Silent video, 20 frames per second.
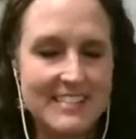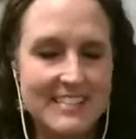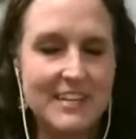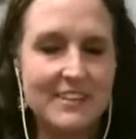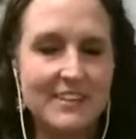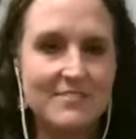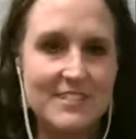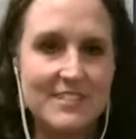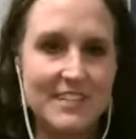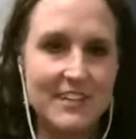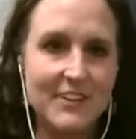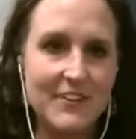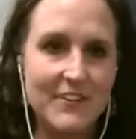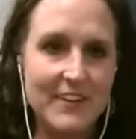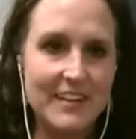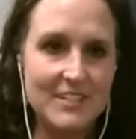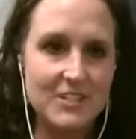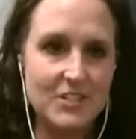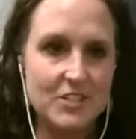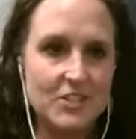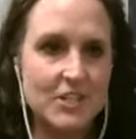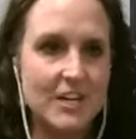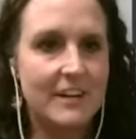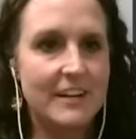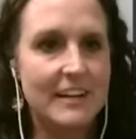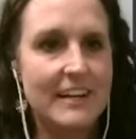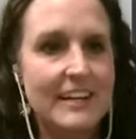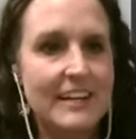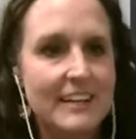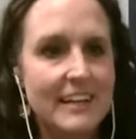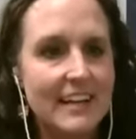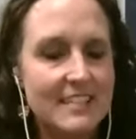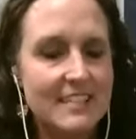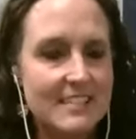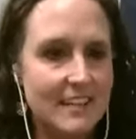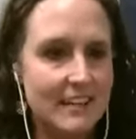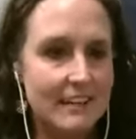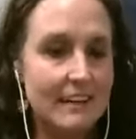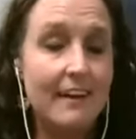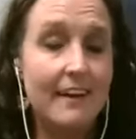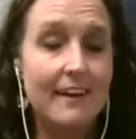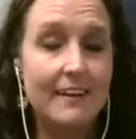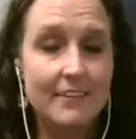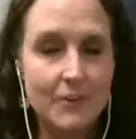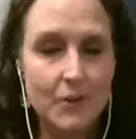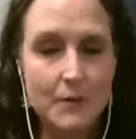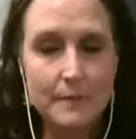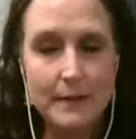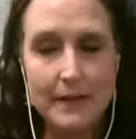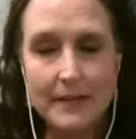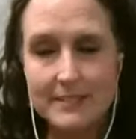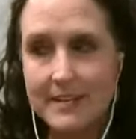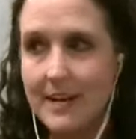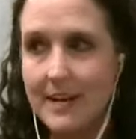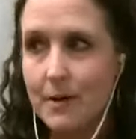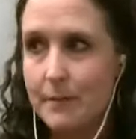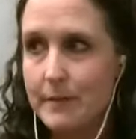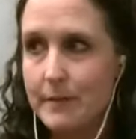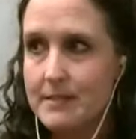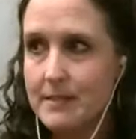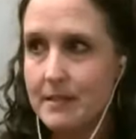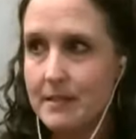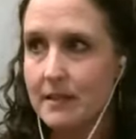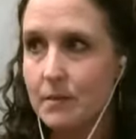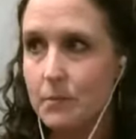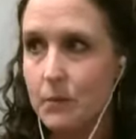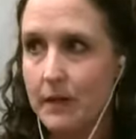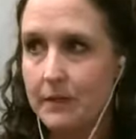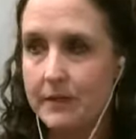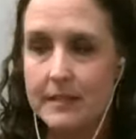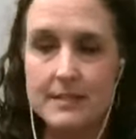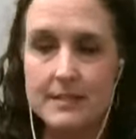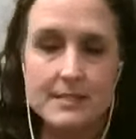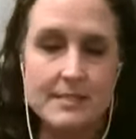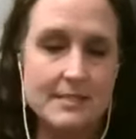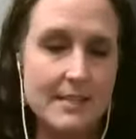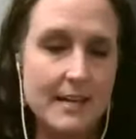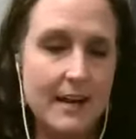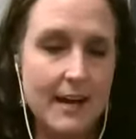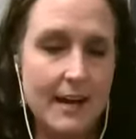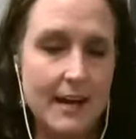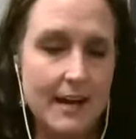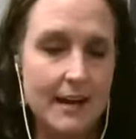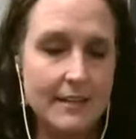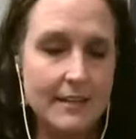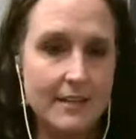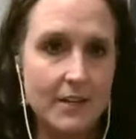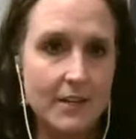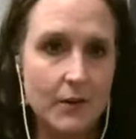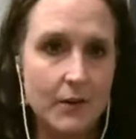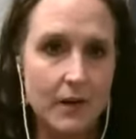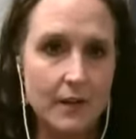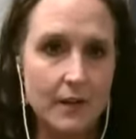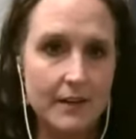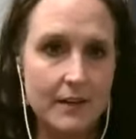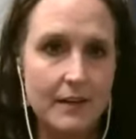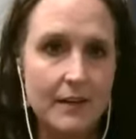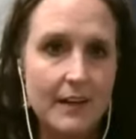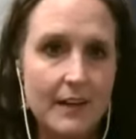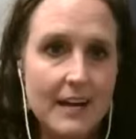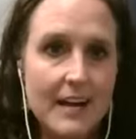stuff. So, and shared it. And that's, again, going back to how amazing Club Wealth is, uh, you know, all the,